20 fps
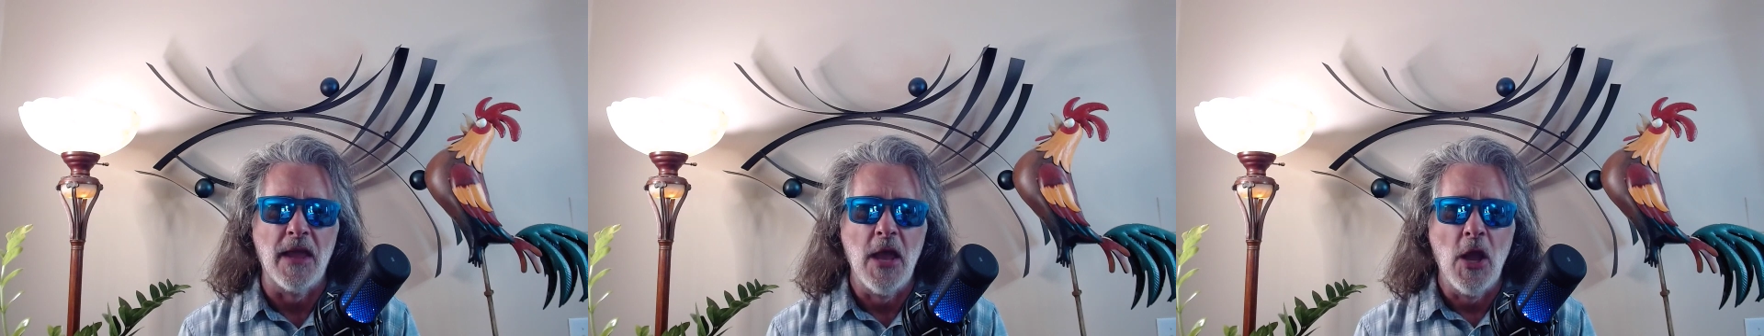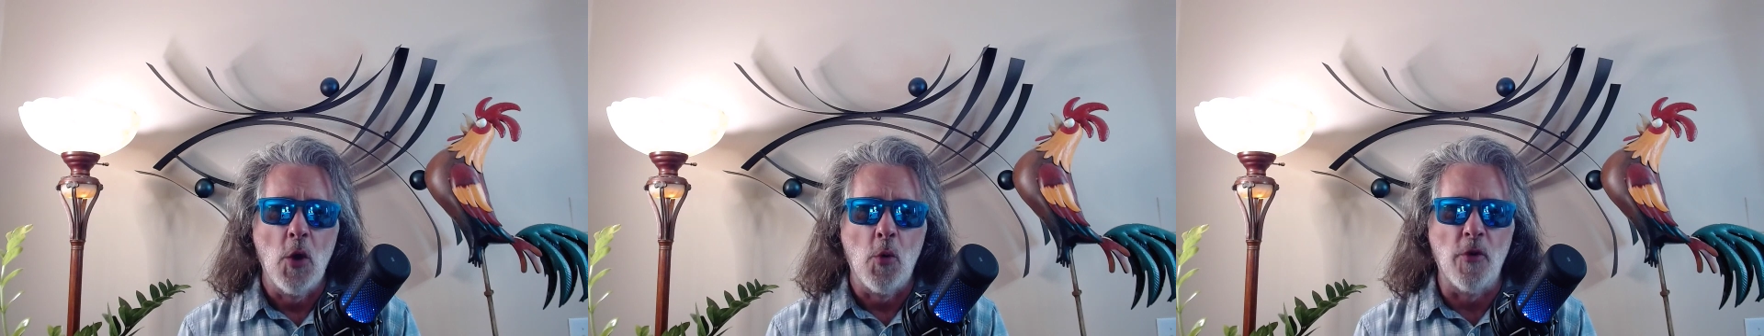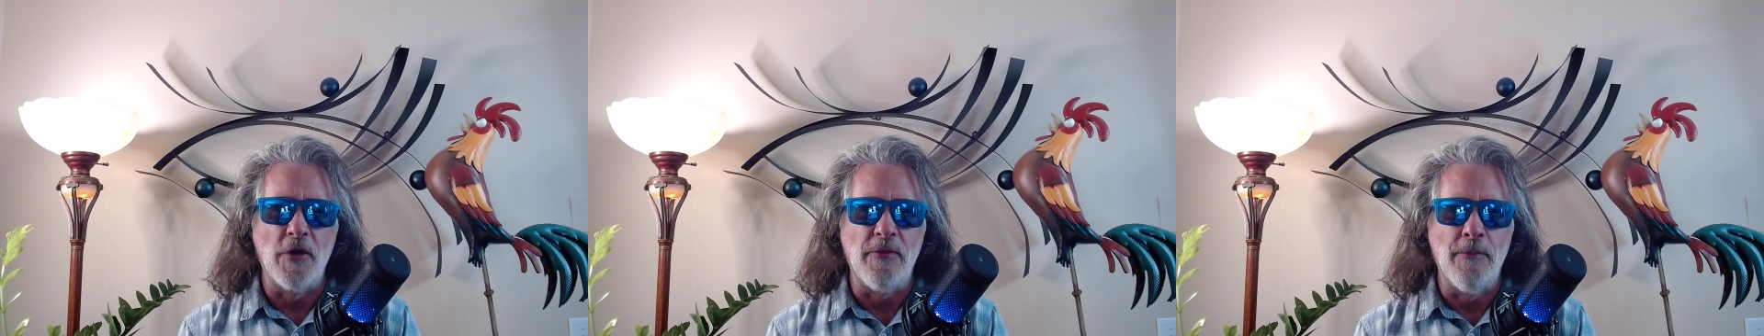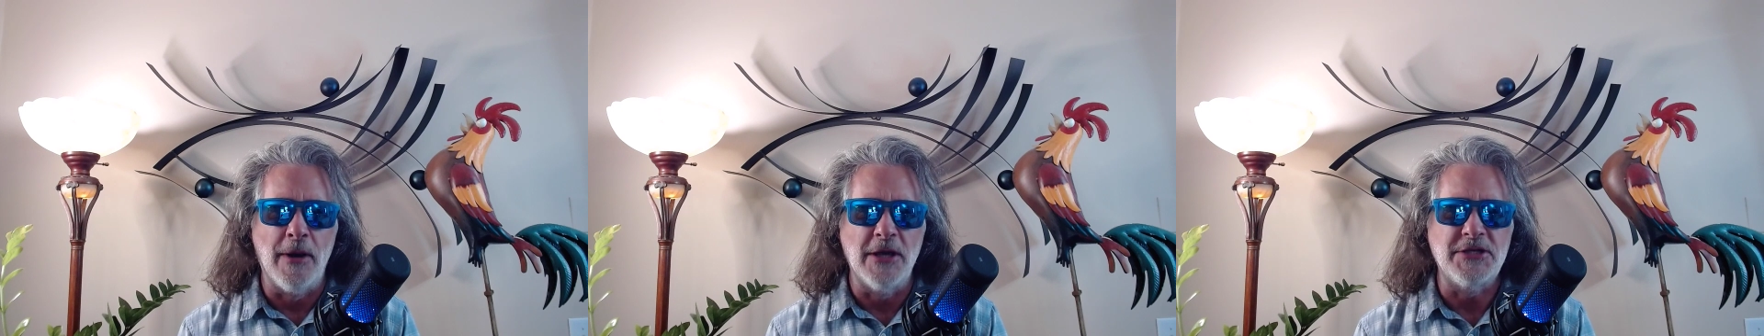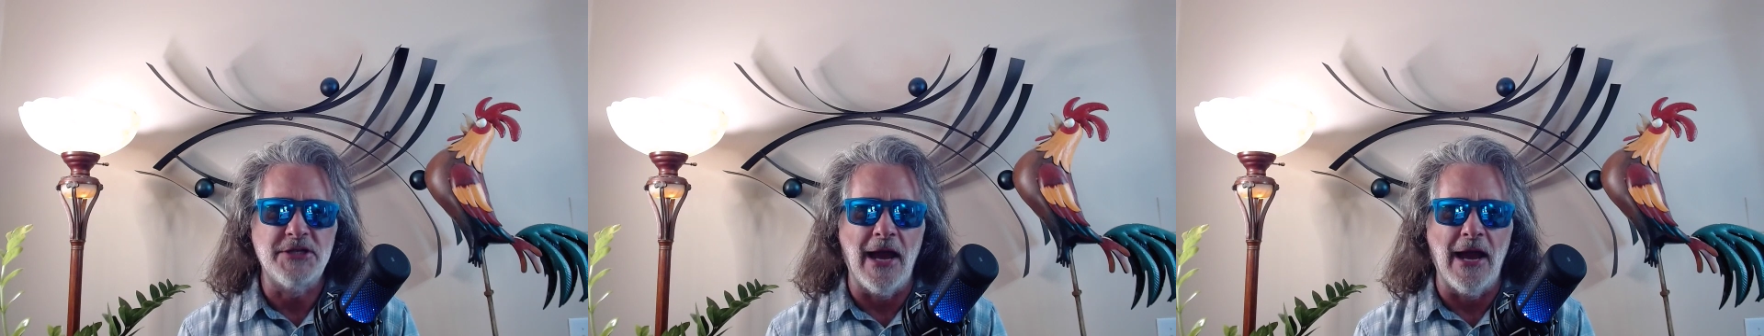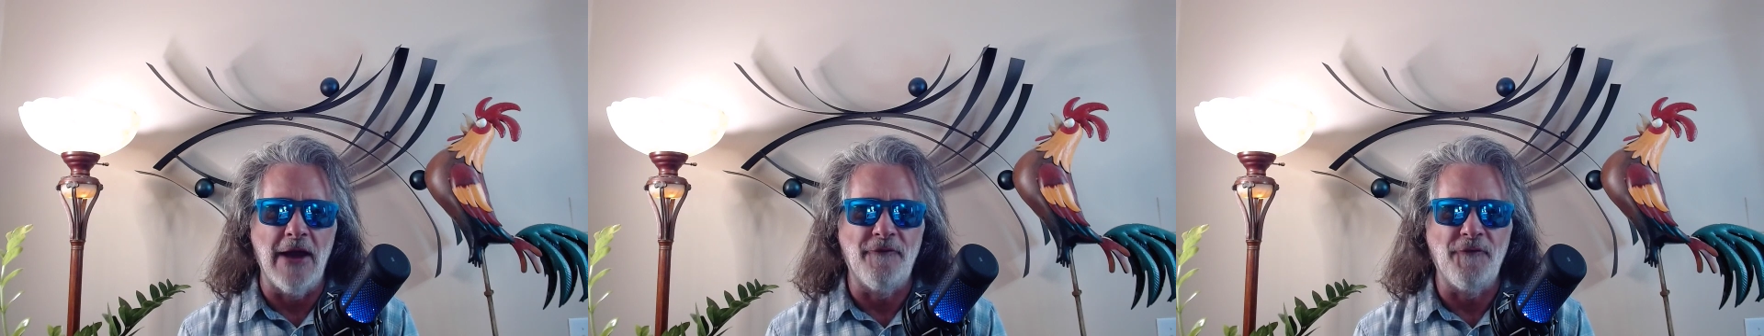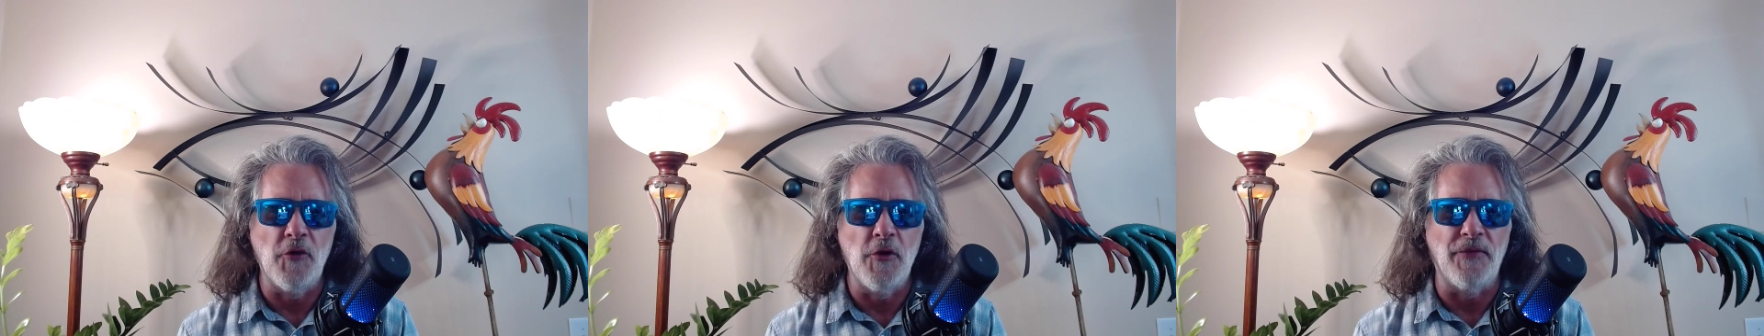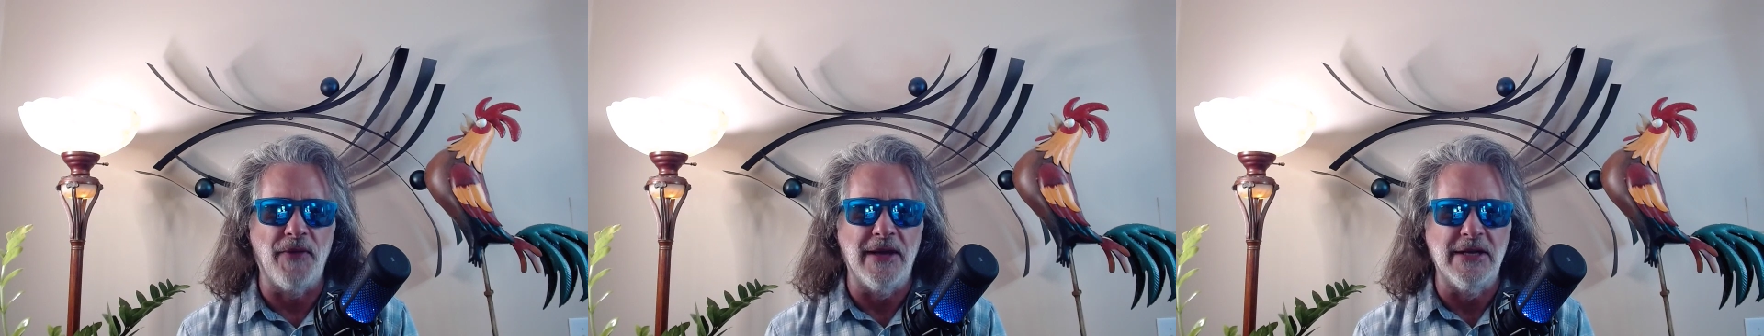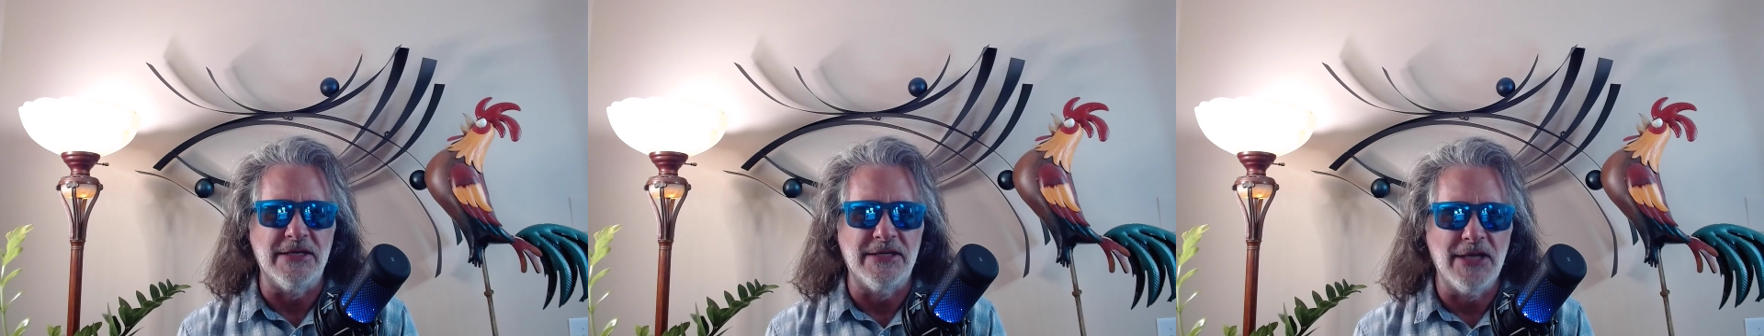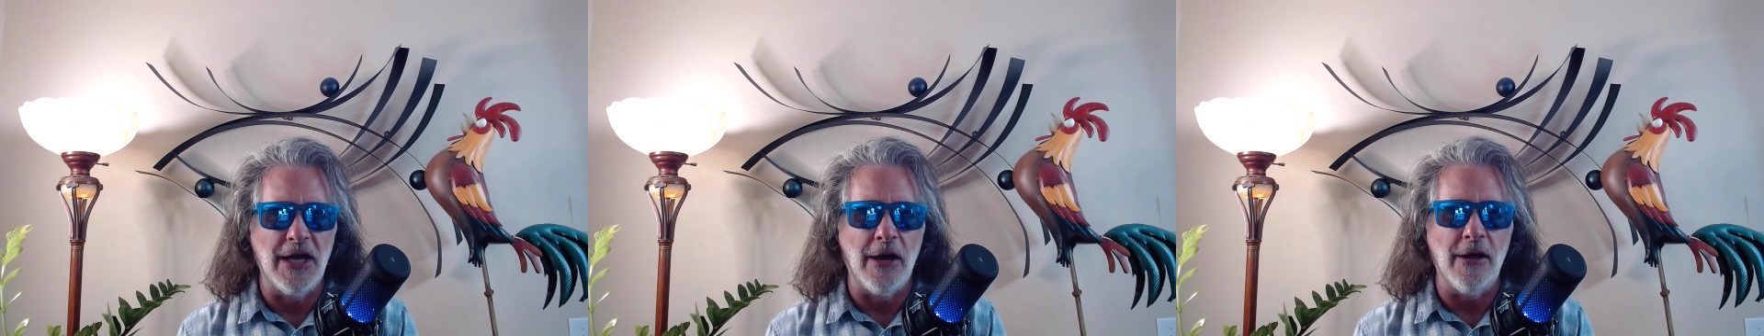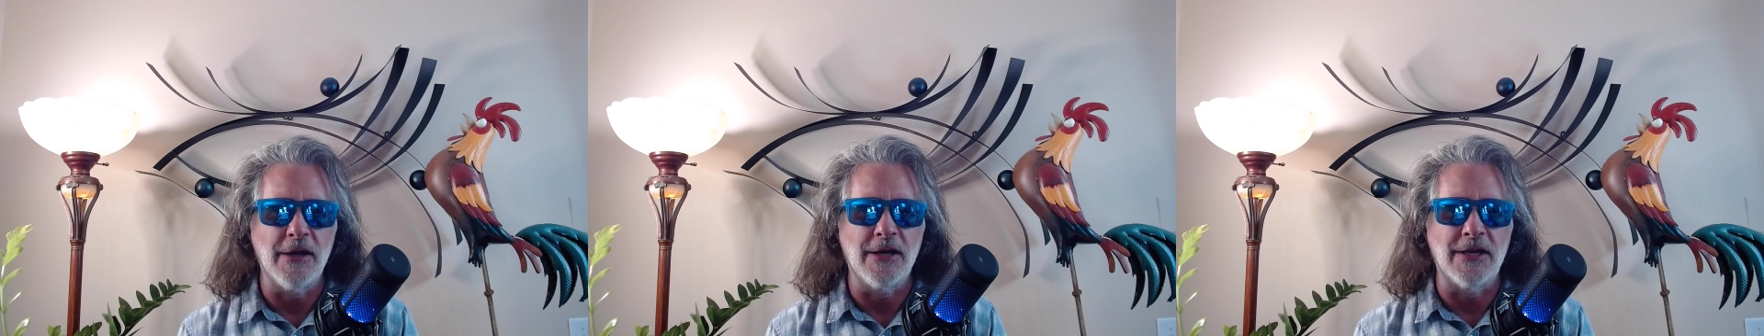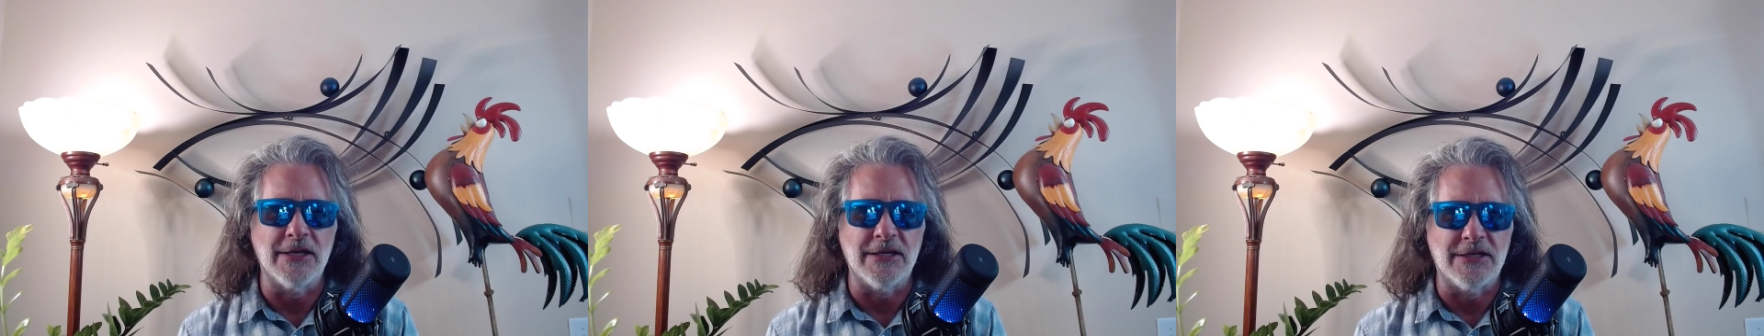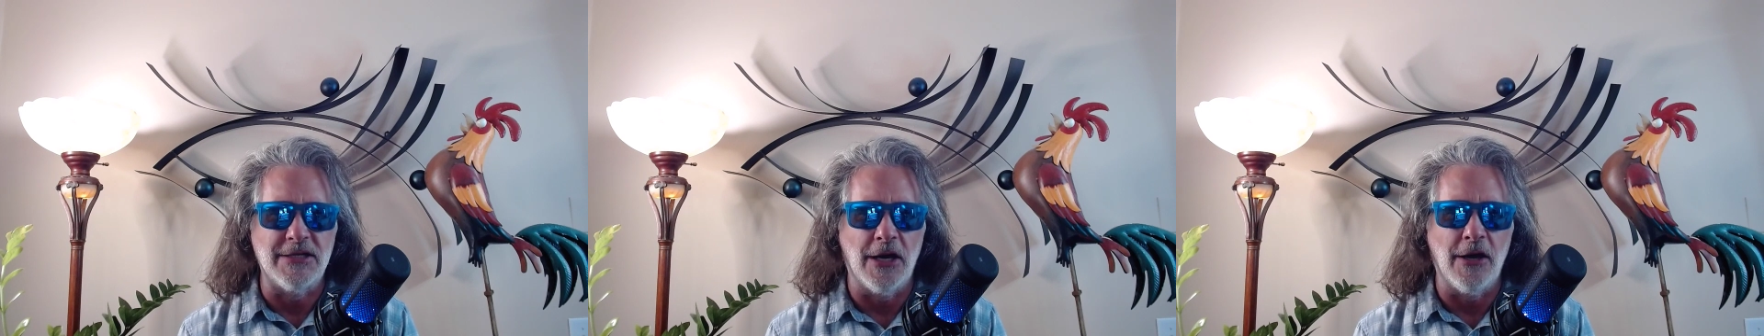With much effort, they dug
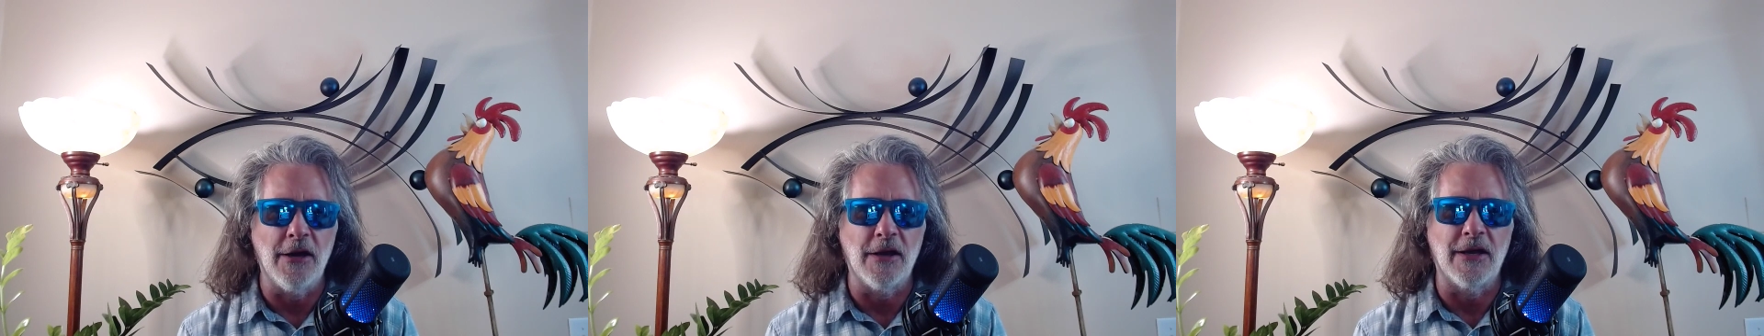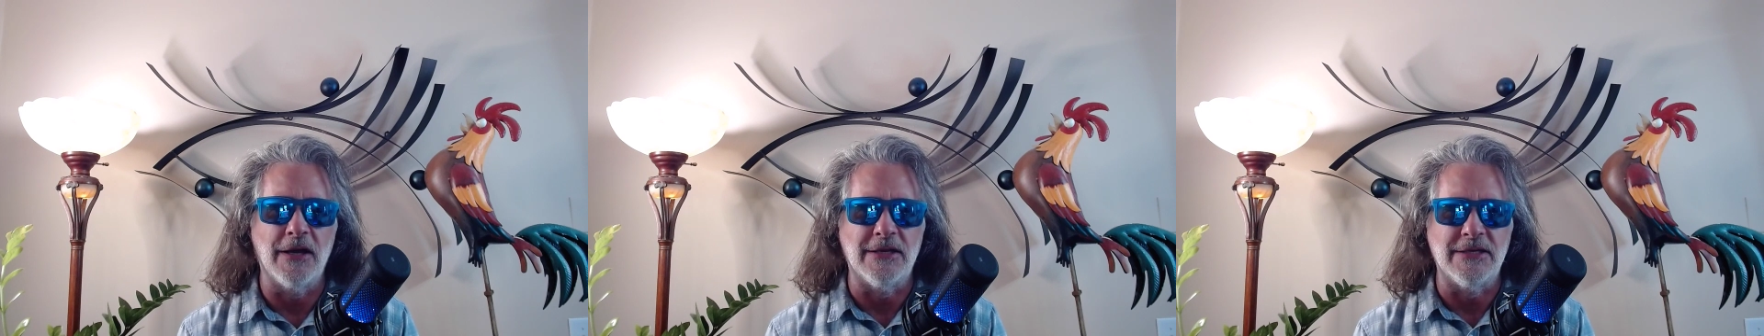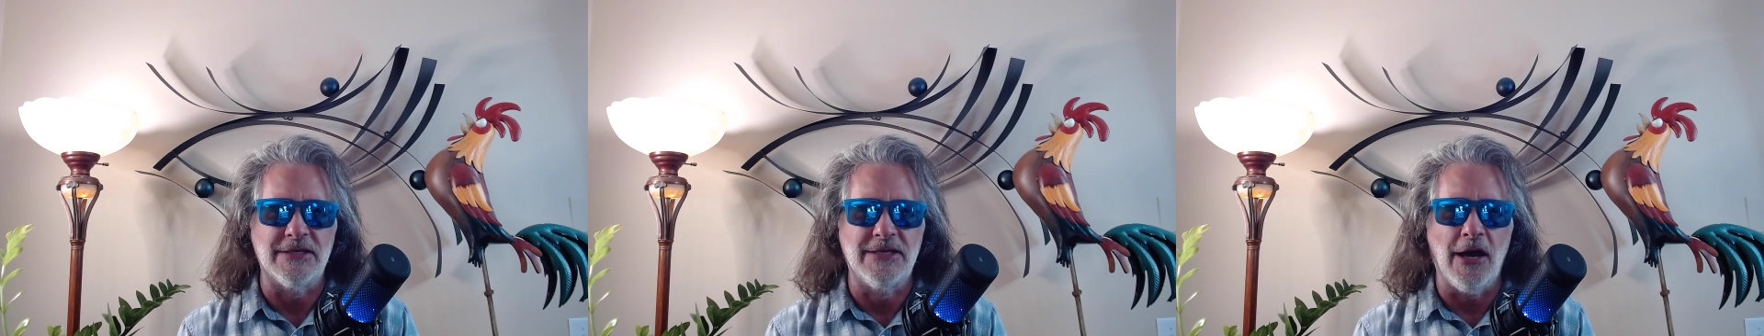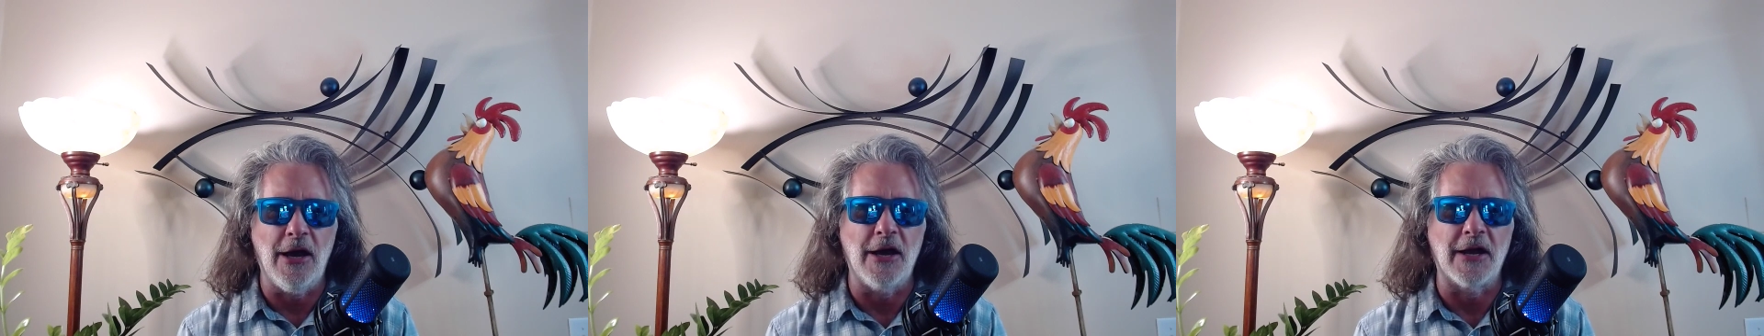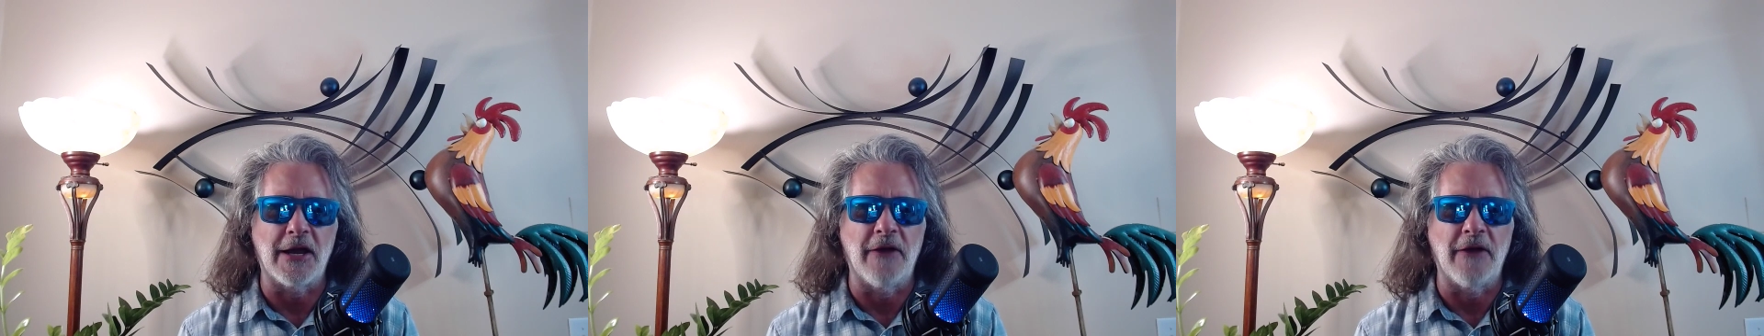and dug and dug,